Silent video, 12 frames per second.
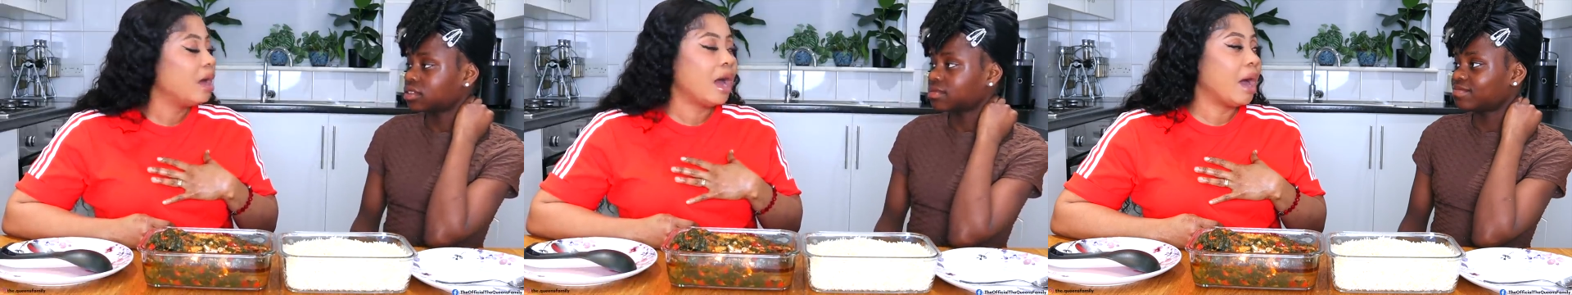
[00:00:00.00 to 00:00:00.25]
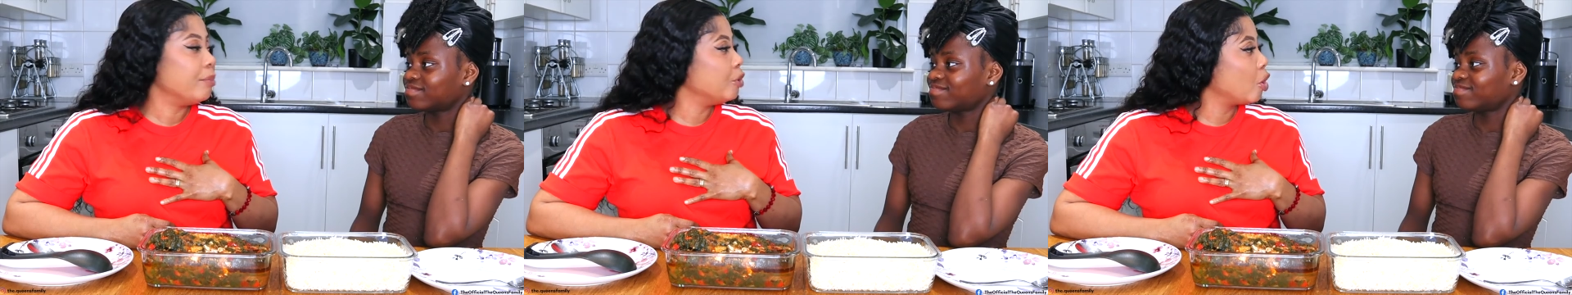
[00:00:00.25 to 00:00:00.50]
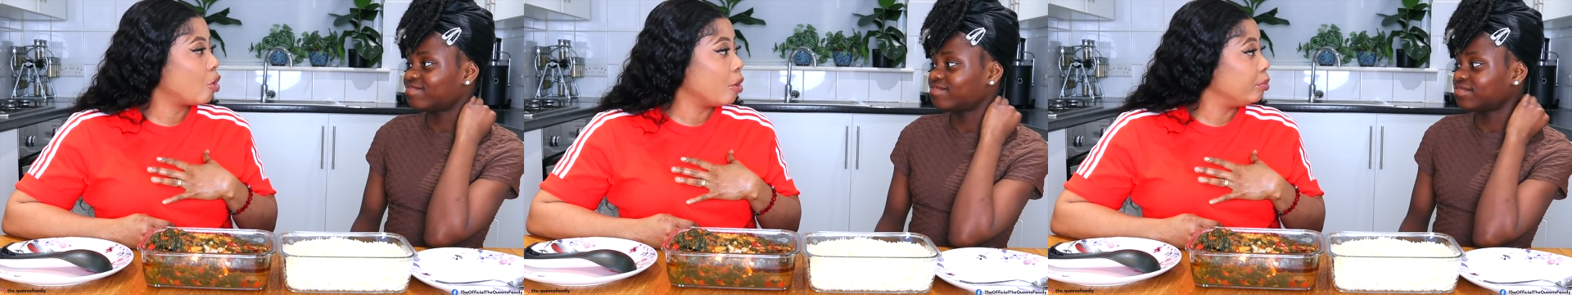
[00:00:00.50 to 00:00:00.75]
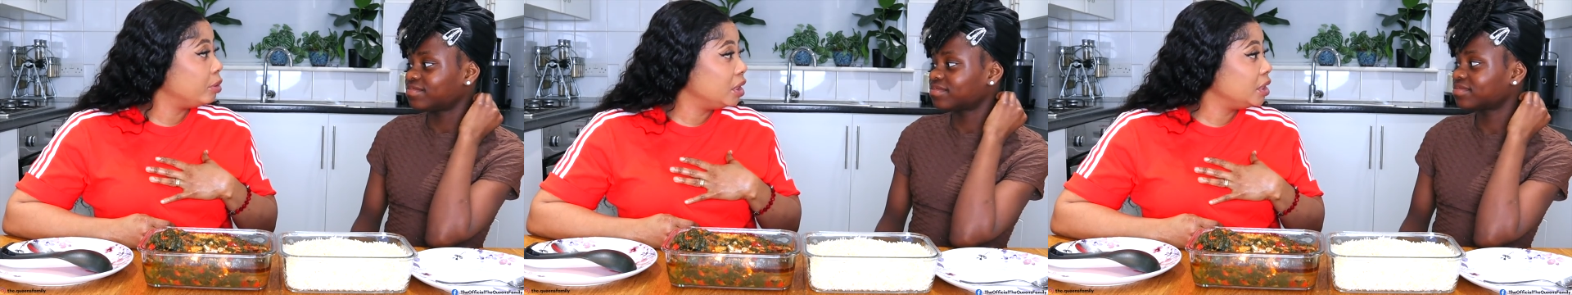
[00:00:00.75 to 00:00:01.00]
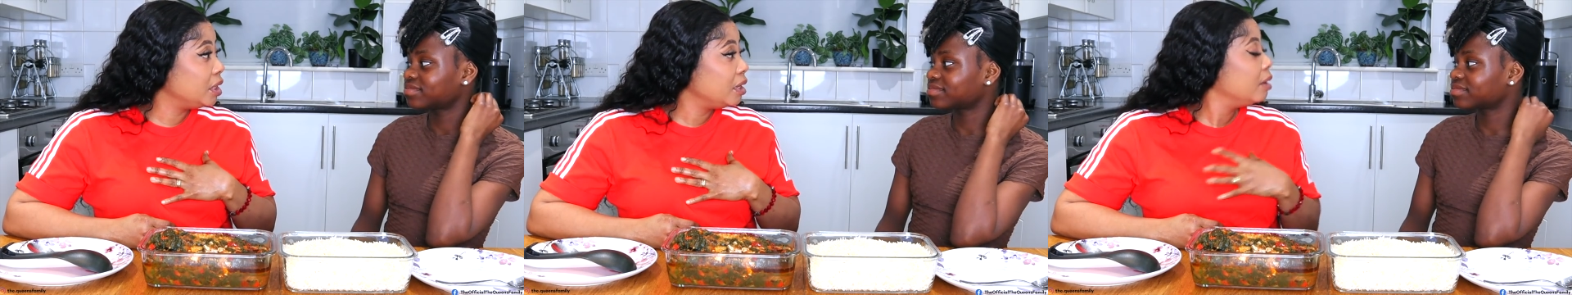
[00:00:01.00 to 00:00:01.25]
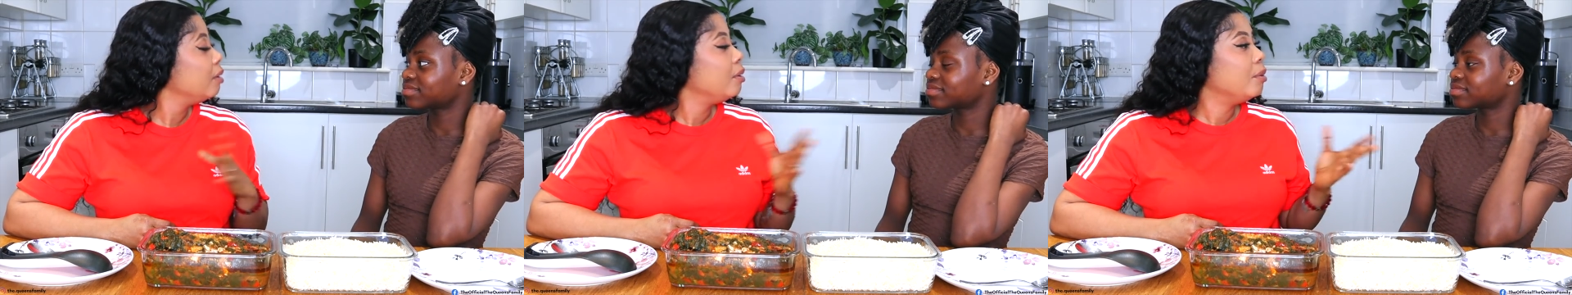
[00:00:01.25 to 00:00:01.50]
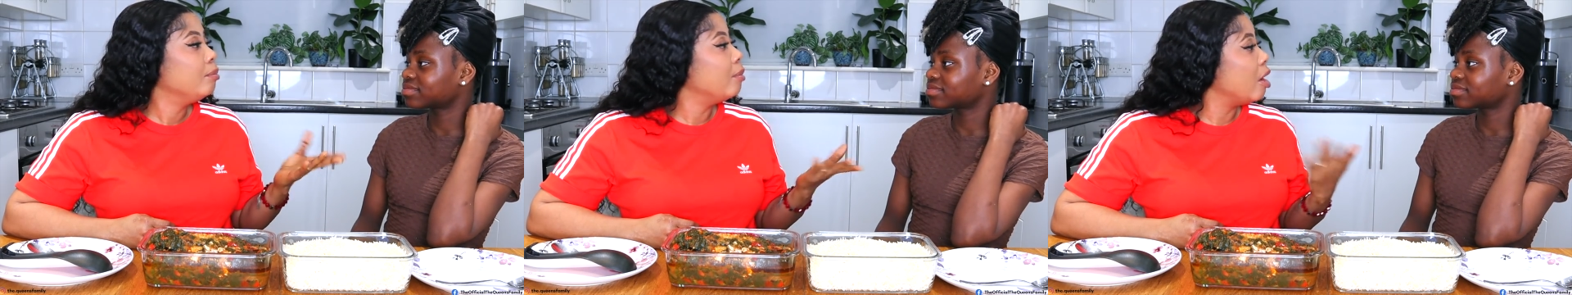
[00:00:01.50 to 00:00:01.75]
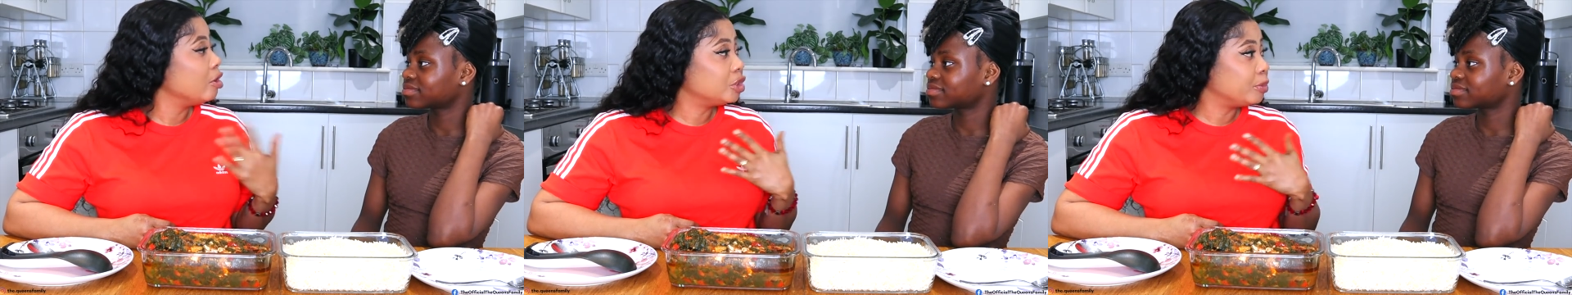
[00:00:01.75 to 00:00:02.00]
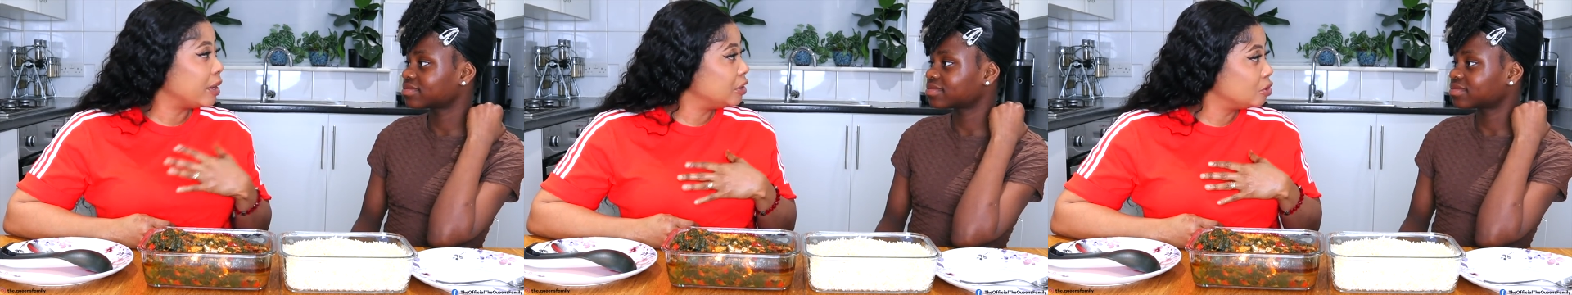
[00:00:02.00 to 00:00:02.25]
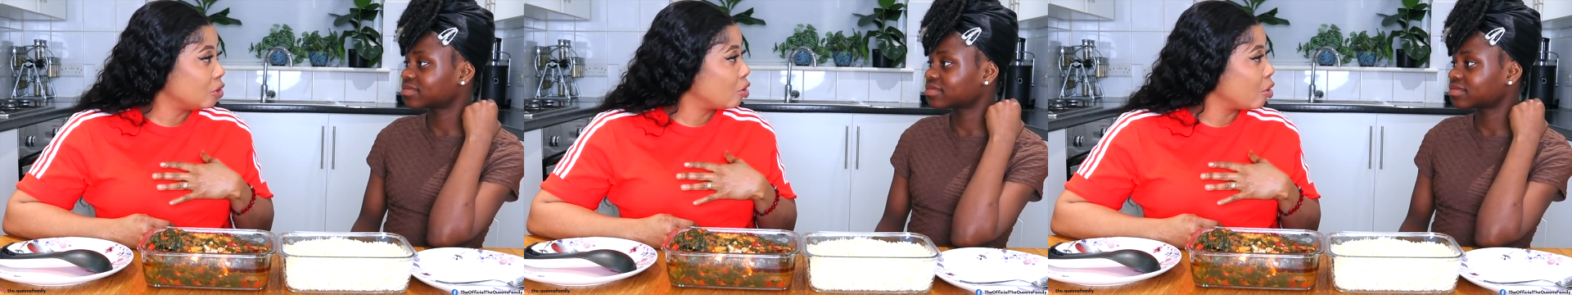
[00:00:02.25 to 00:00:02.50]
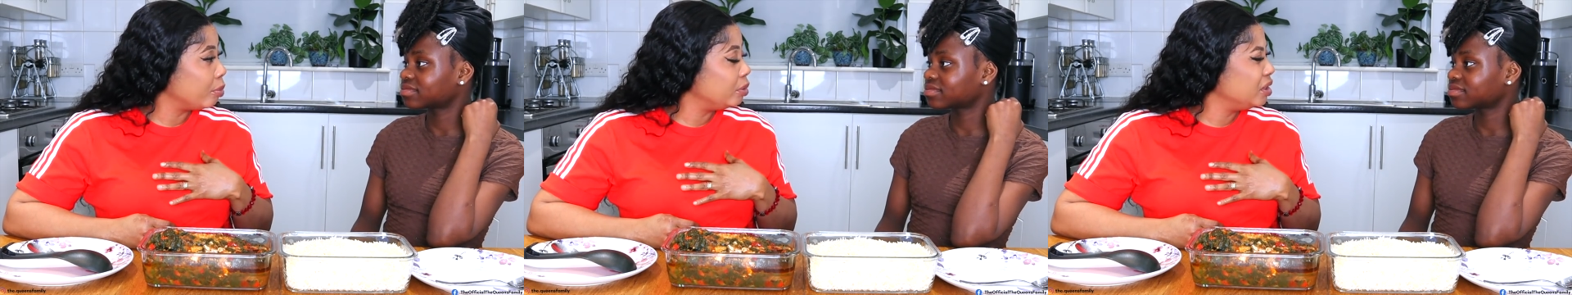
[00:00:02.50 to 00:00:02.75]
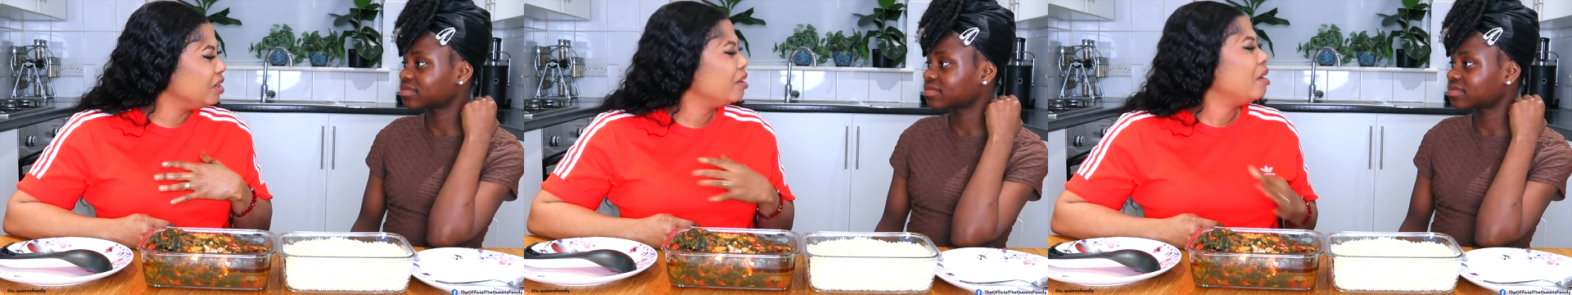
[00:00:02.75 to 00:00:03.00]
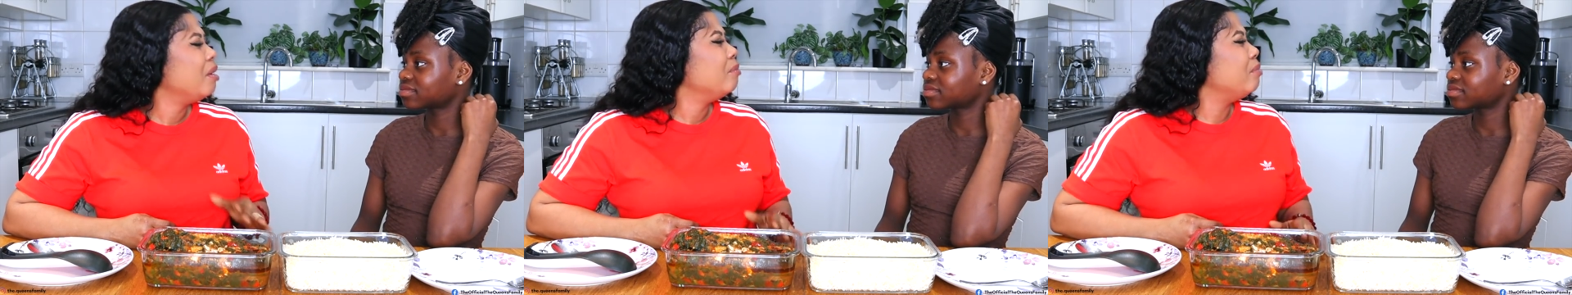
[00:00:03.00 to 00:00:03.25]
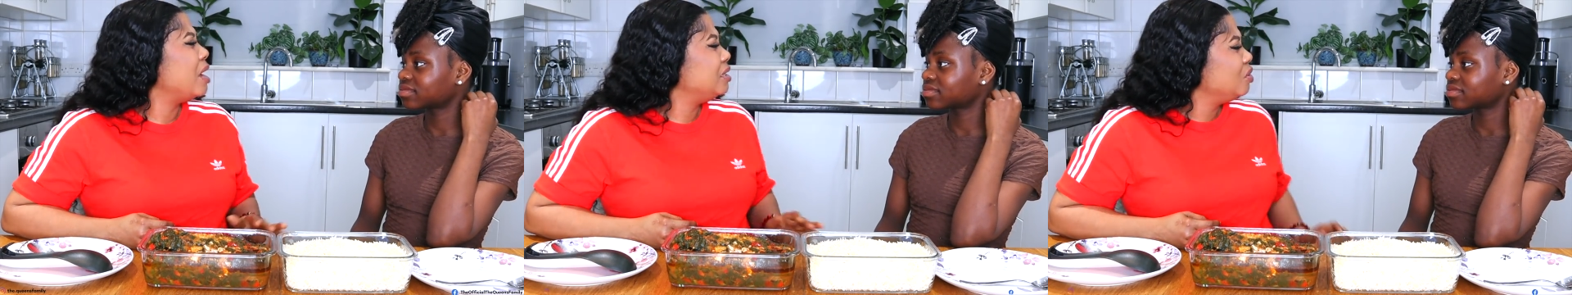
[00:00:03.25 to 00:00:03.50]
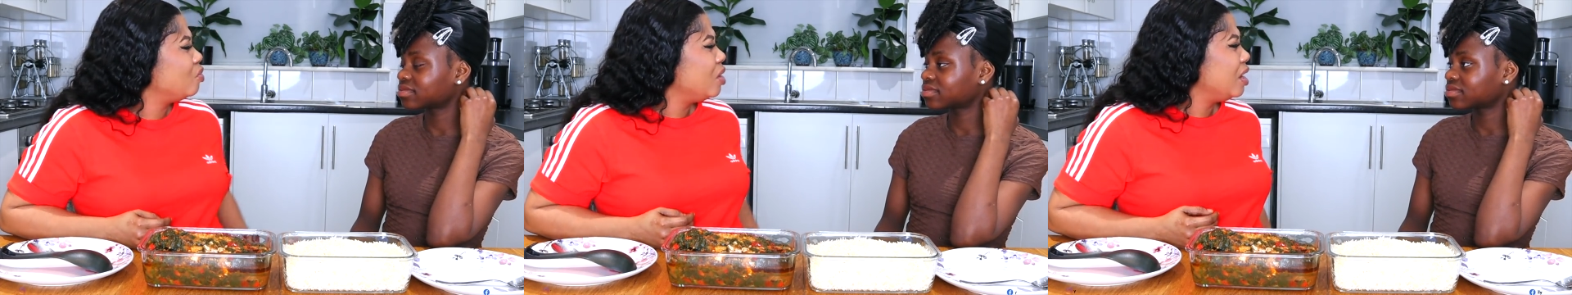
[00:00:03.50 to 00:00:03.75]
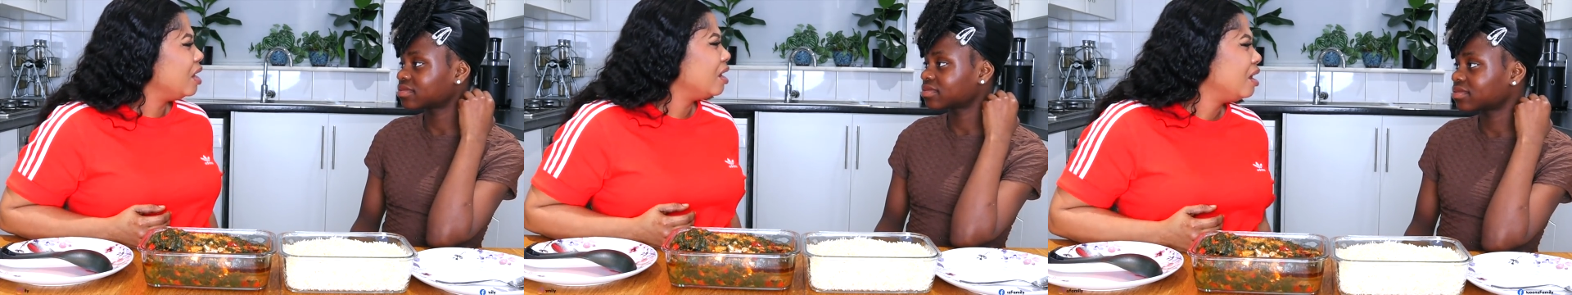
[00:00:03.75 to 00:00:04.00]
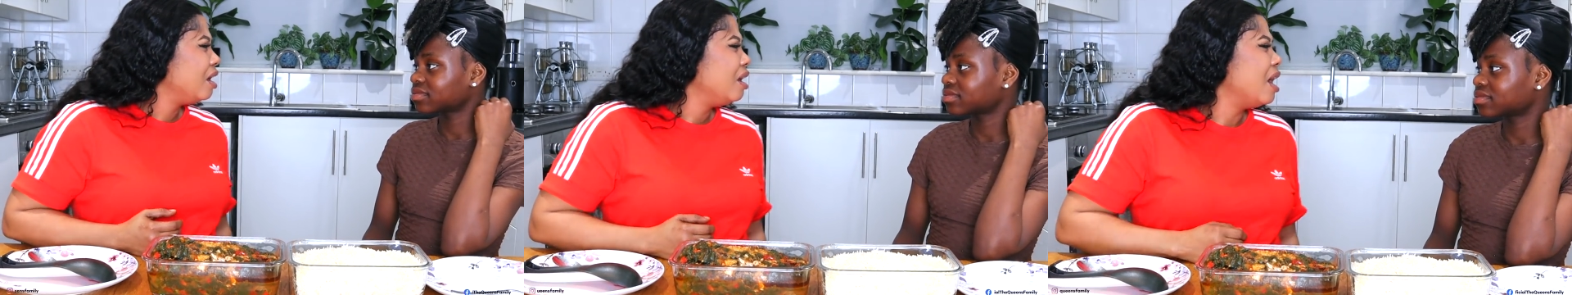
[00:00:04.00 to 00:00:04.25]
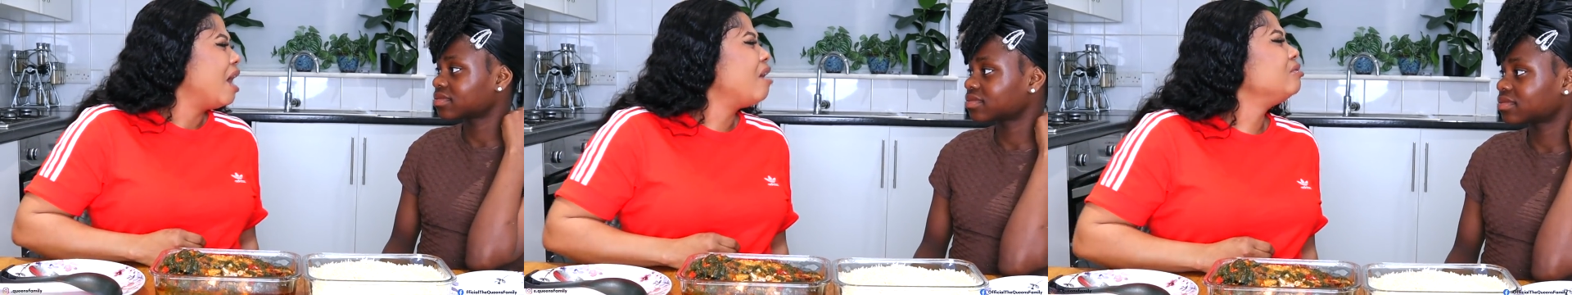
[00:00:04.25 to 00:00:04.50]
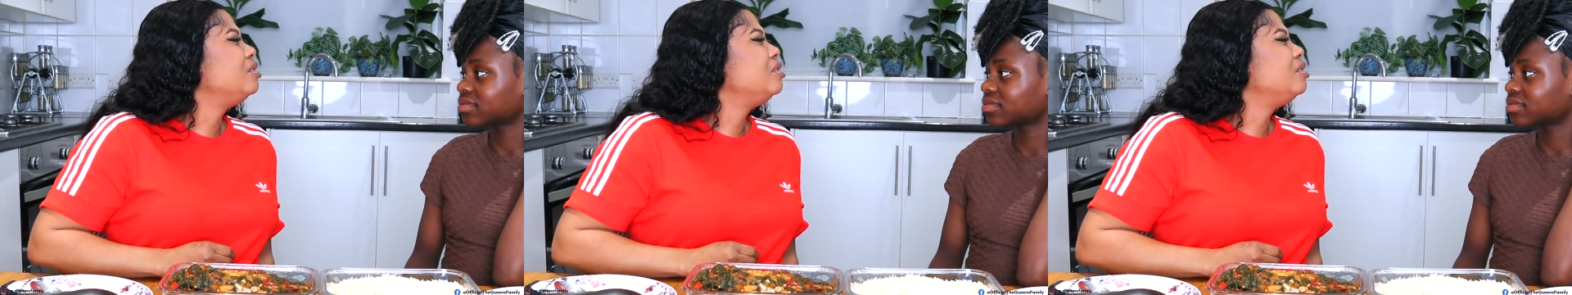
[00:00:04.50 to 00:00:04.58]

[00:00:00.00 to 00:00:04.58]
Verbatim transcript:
Speaker 1: I'm not complaining. My husband is not complaining. By the way, how